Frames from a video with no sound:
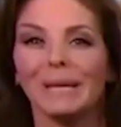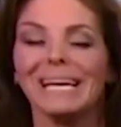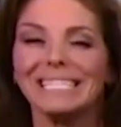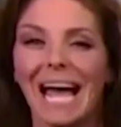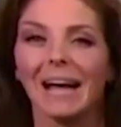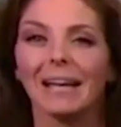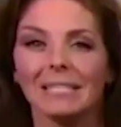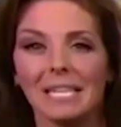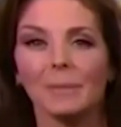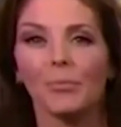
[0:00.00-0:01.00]
to be
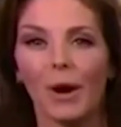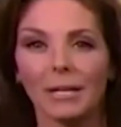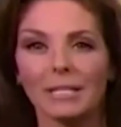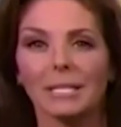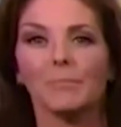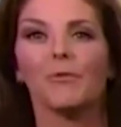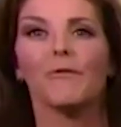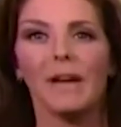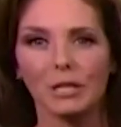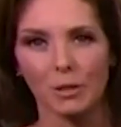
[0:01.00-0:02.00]
attacking teen pregnancy
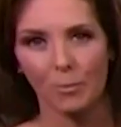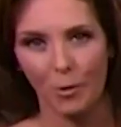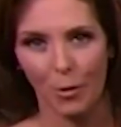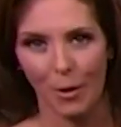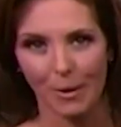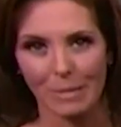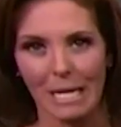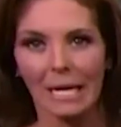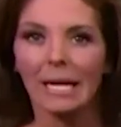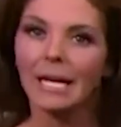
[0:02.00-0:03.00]
prevention
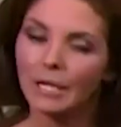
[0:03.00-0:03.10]
programs.